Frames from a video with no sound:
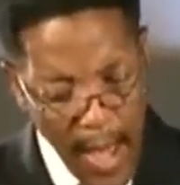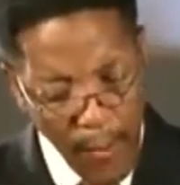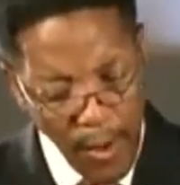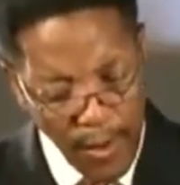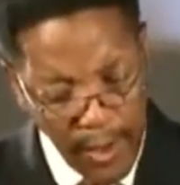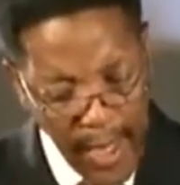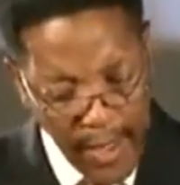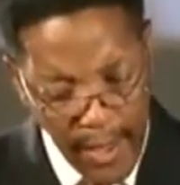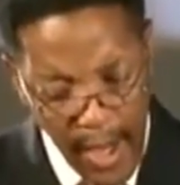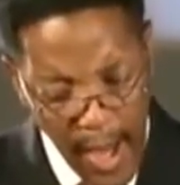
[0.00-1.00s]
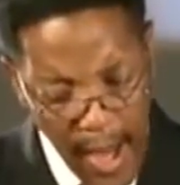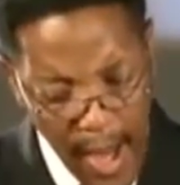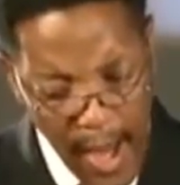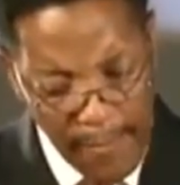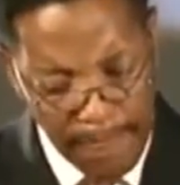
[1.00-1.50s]
I want to look at
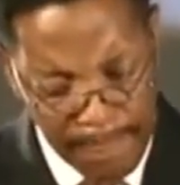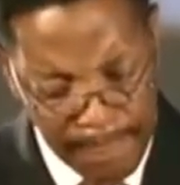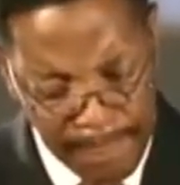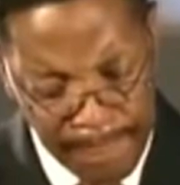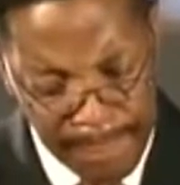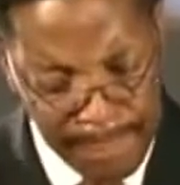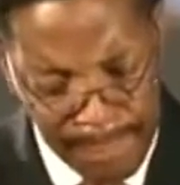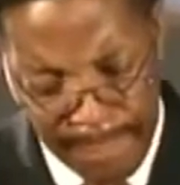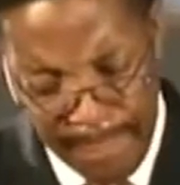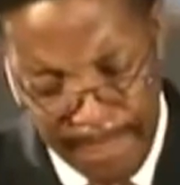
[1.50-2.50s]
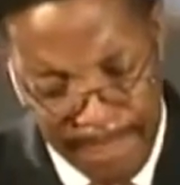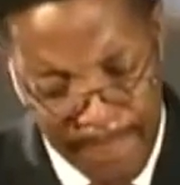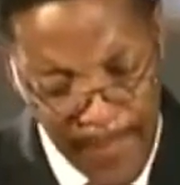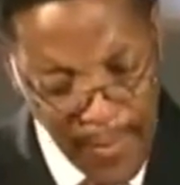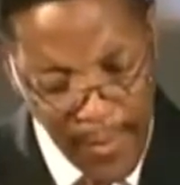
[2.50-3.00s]
um,
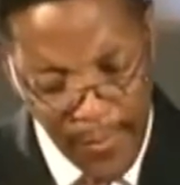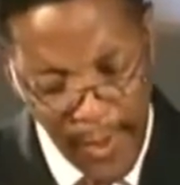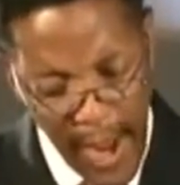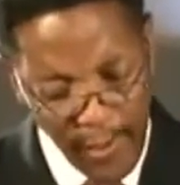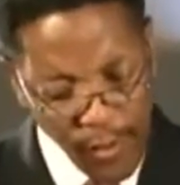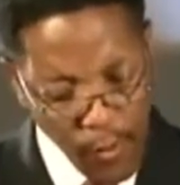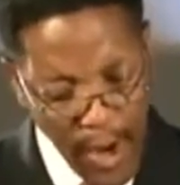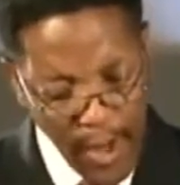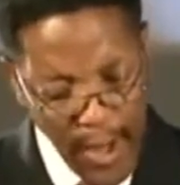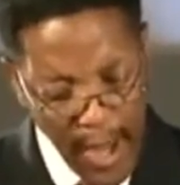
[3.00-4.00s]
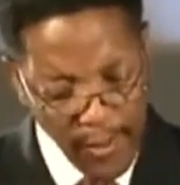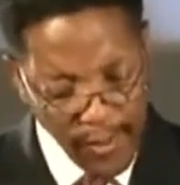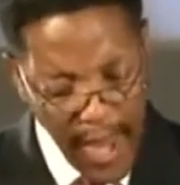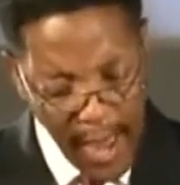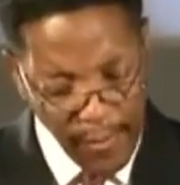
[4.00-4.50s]
actually where God
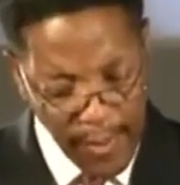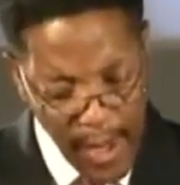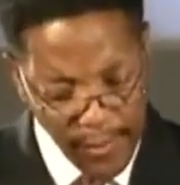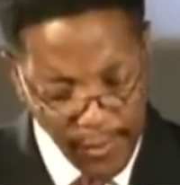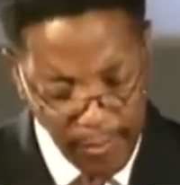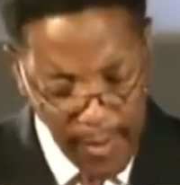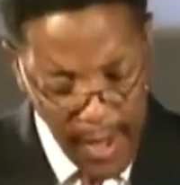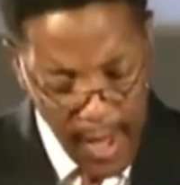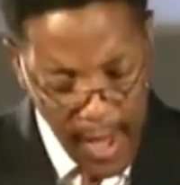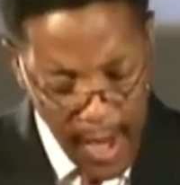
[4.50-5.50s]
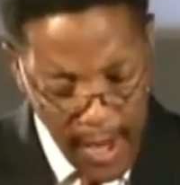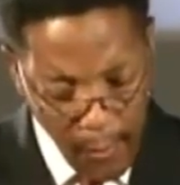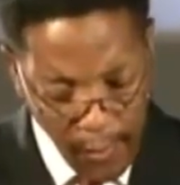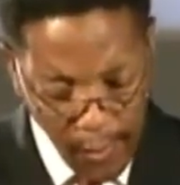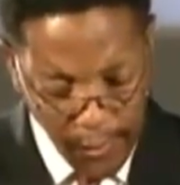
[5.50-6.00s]
is gathering us. And
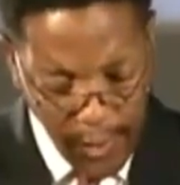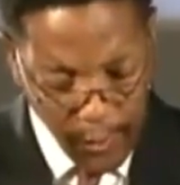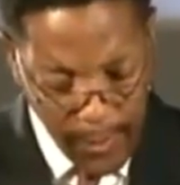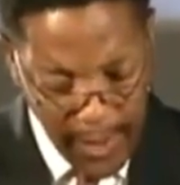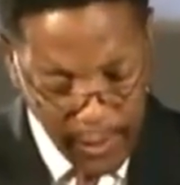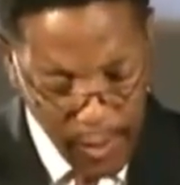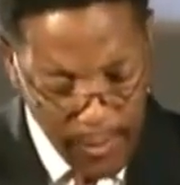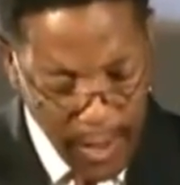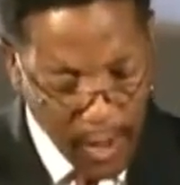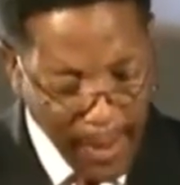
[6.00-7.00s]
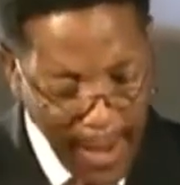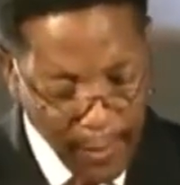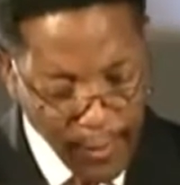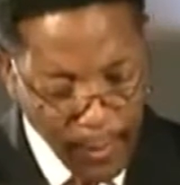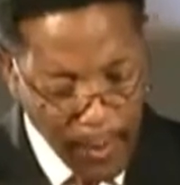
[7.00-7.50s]
I want you to see this with me. Turn me in your
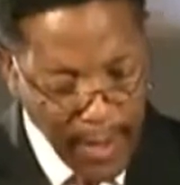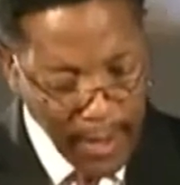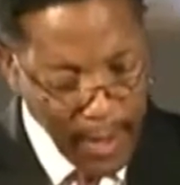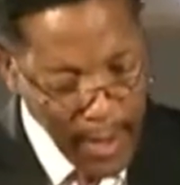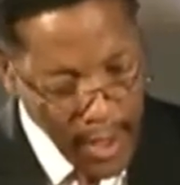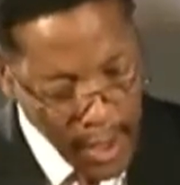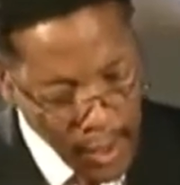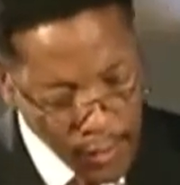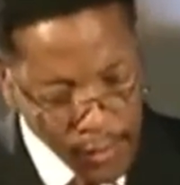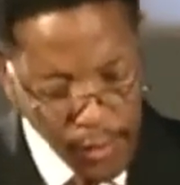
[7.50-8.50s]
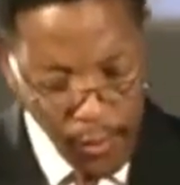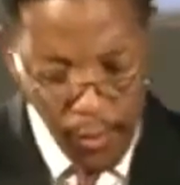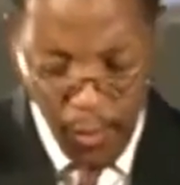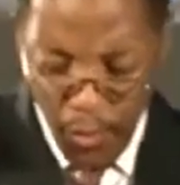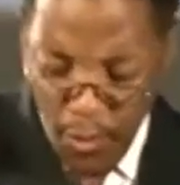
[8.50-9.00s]
Bibles for a moment
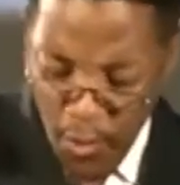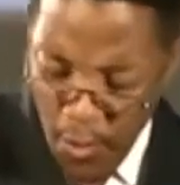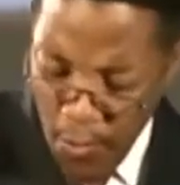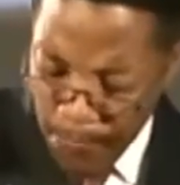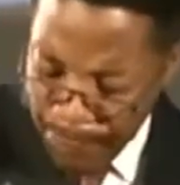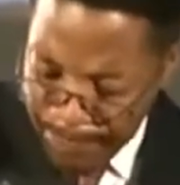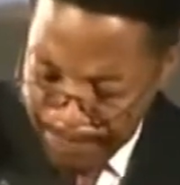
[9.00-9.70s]
to